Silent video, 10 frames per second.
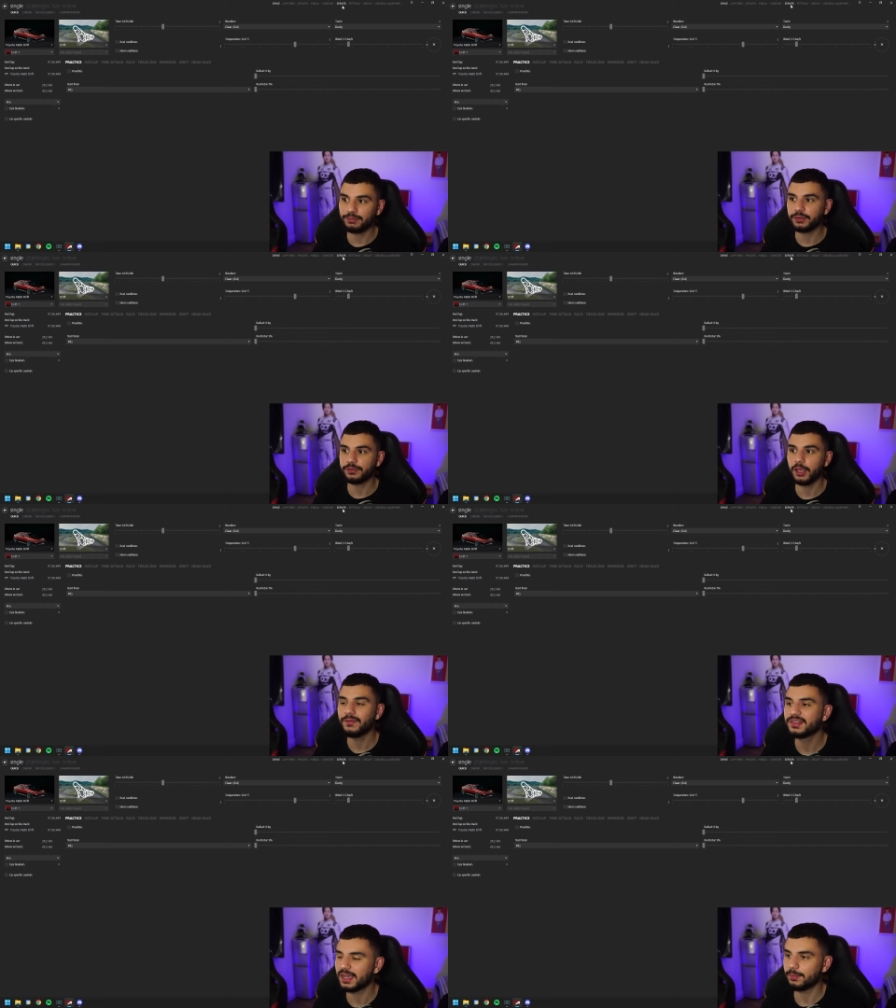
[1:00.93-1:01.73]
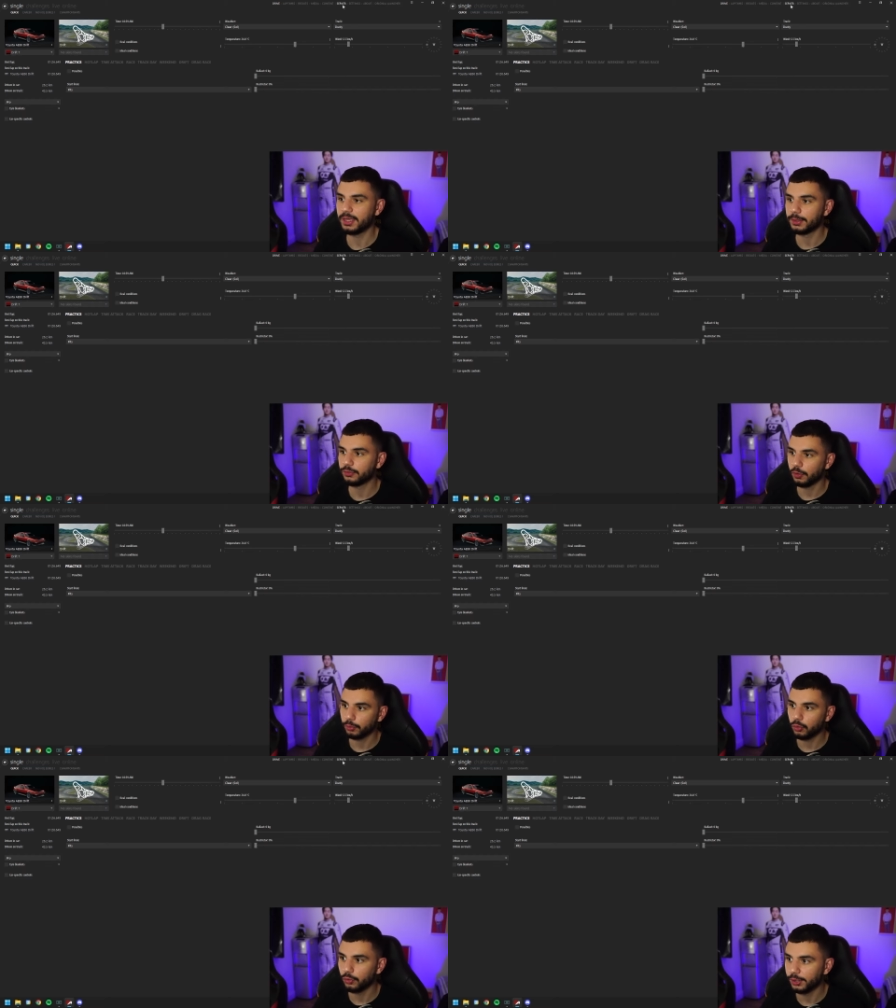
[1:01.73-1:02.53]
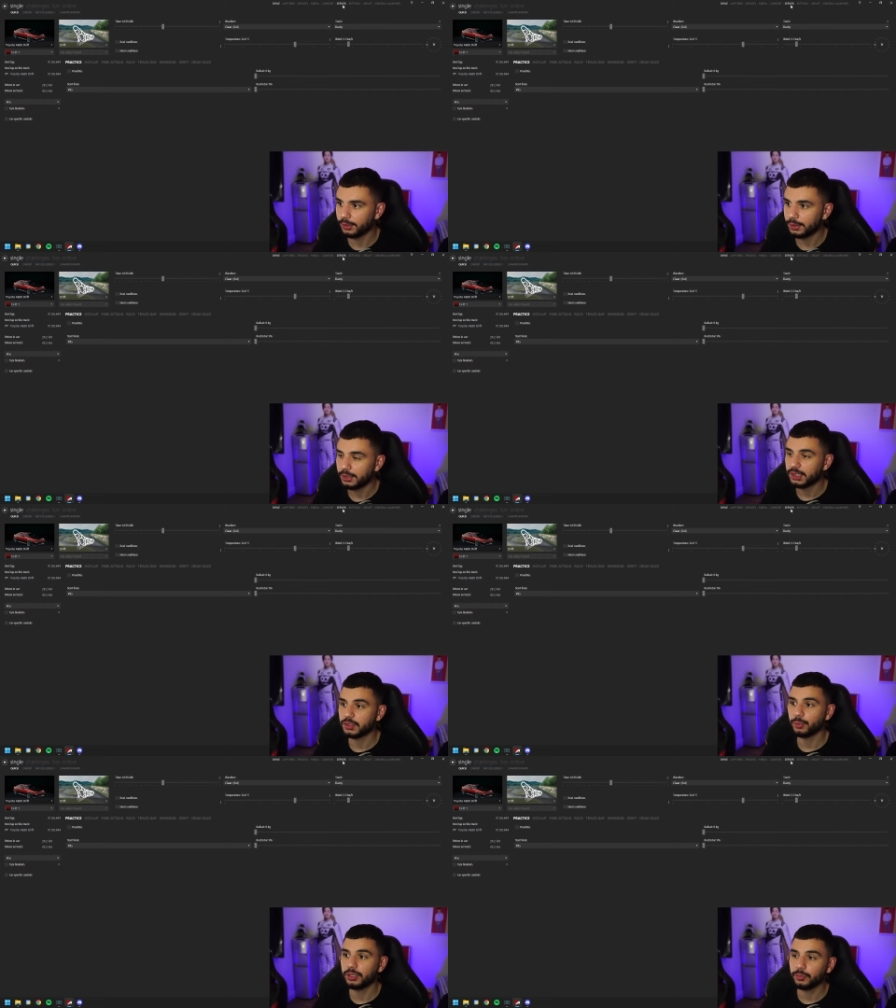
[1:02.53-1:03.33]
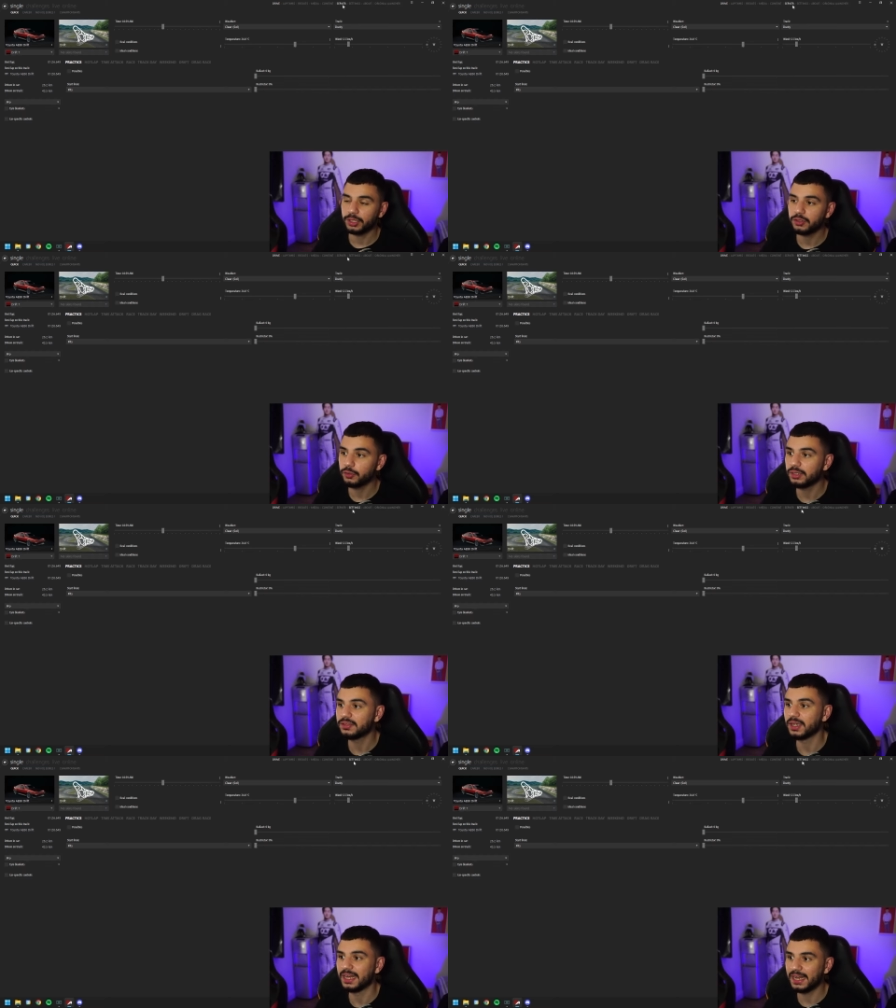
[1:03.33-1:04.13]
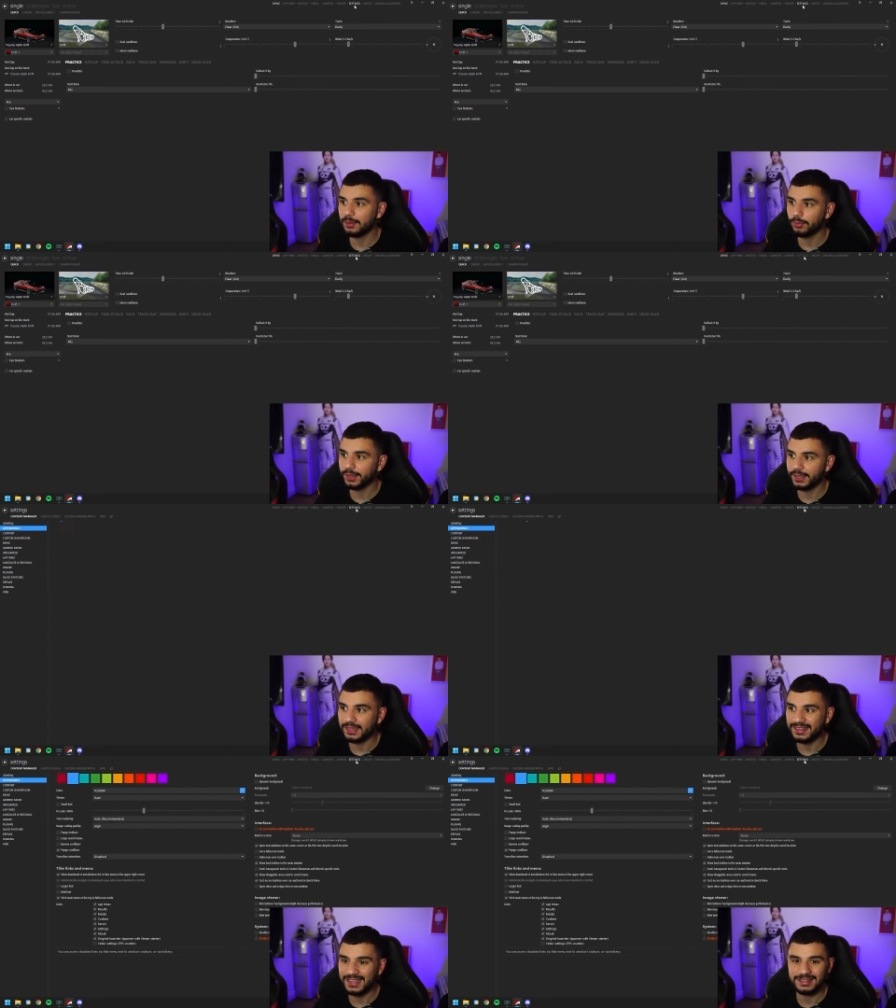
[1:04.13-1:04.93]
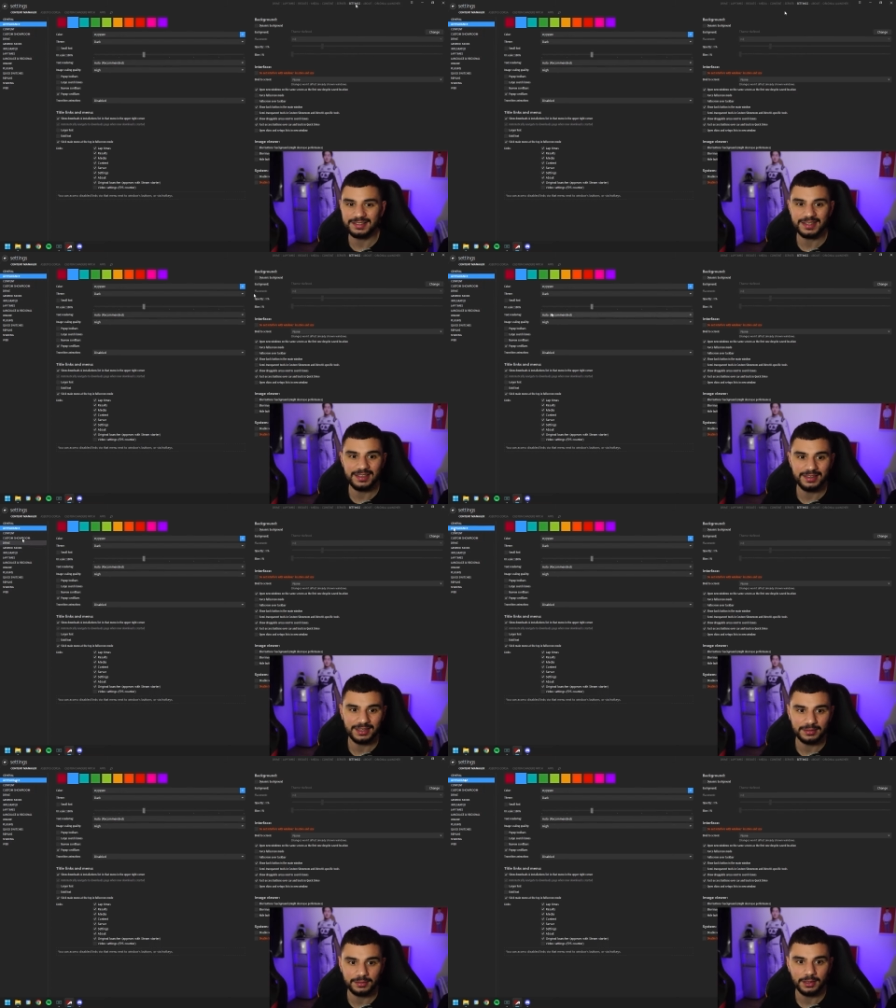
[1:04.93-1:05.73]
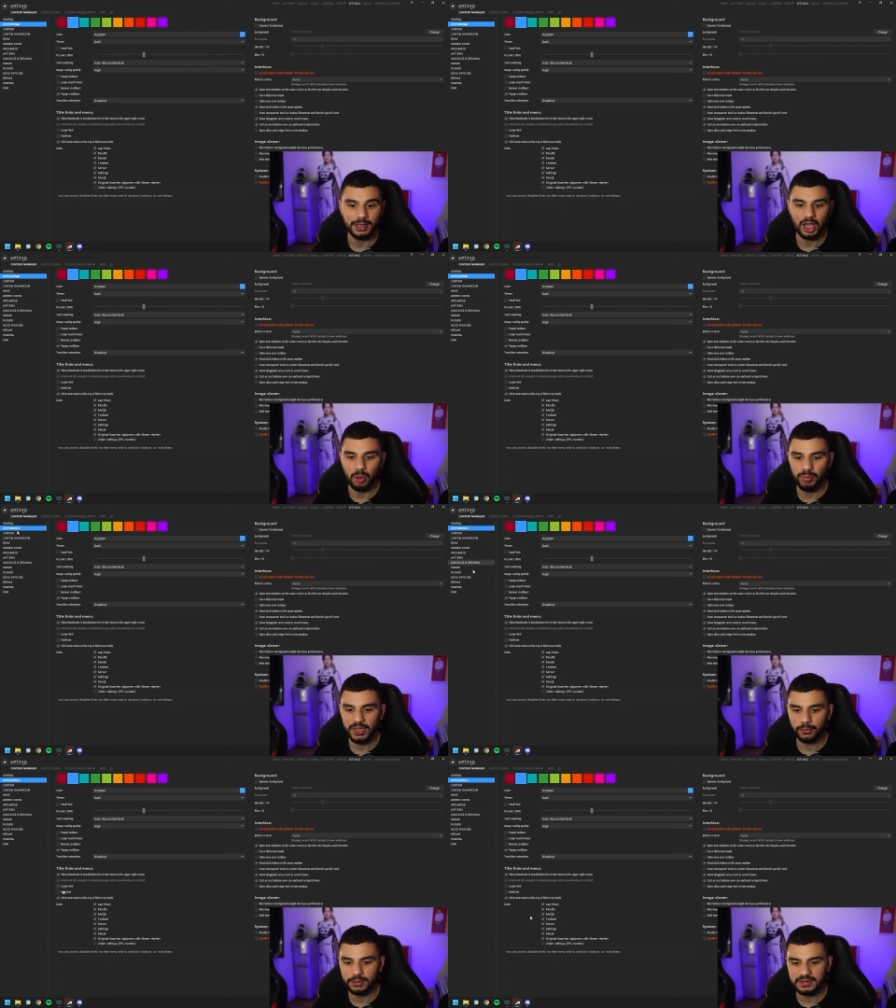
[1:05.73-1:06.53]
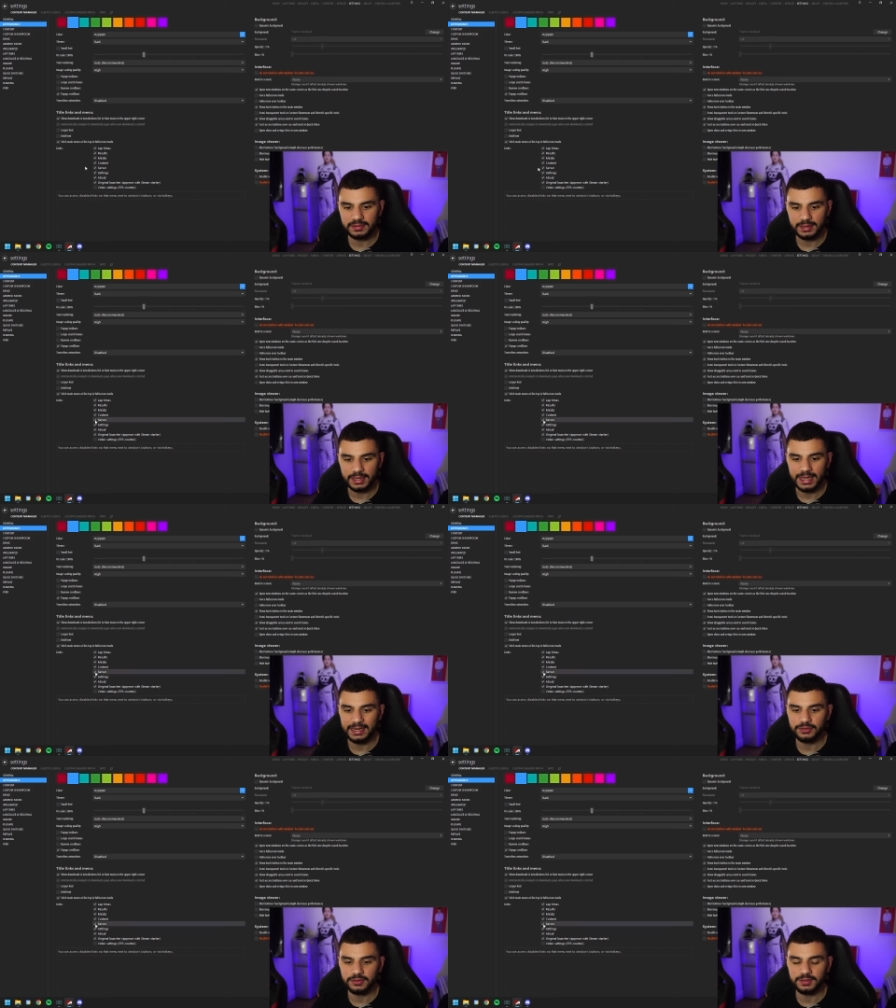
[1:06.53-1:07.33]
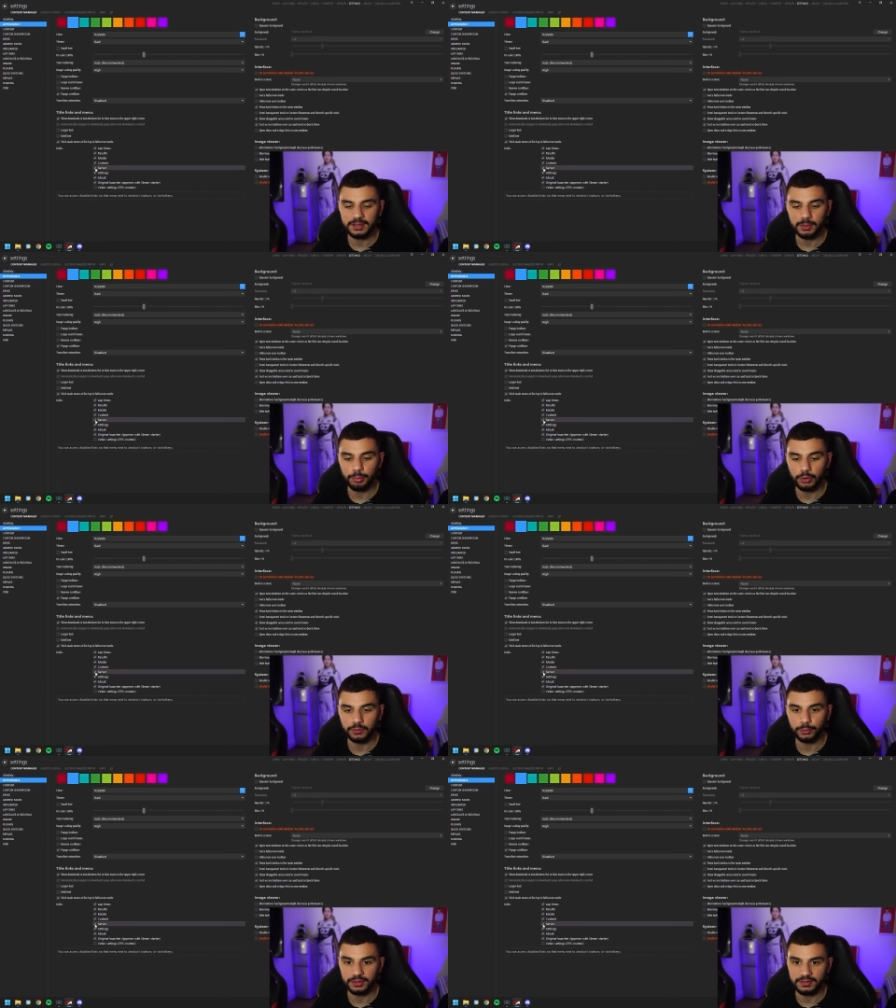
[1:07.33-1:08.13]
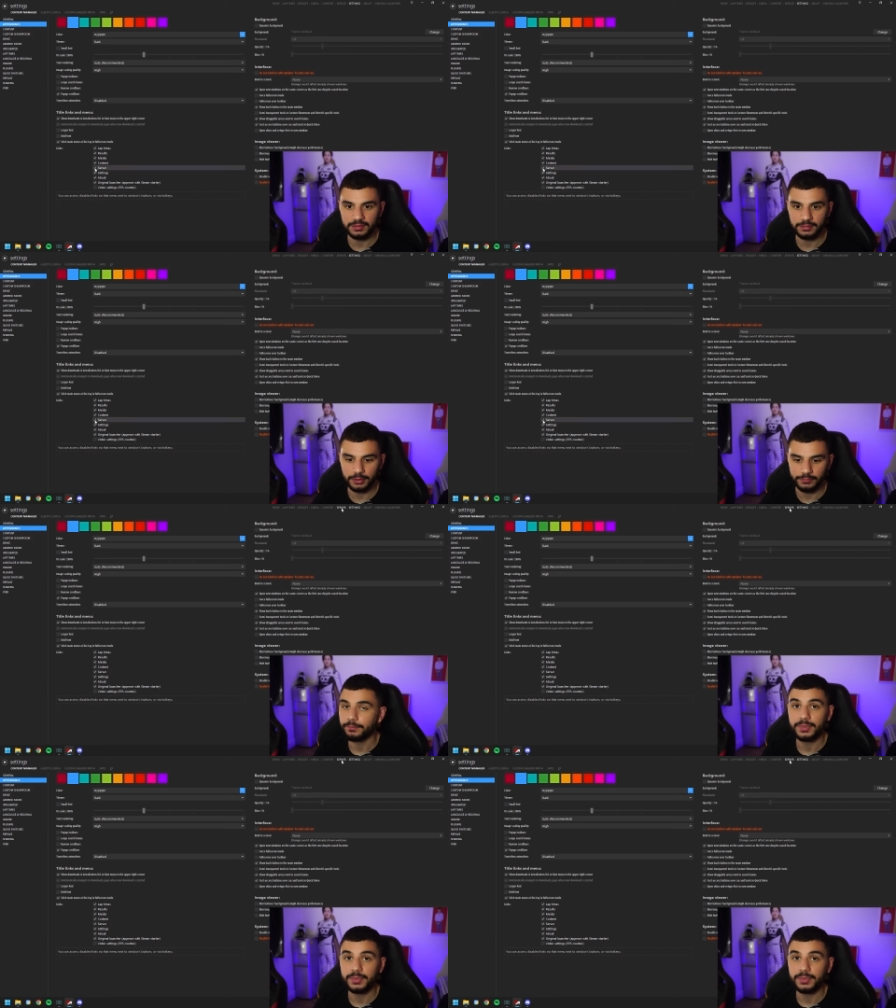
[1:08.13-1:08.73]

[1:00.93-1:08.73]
the server tab in the top corner. So what you wanna do to enable that is head to settings, appearance, and then just tick the box where it says server.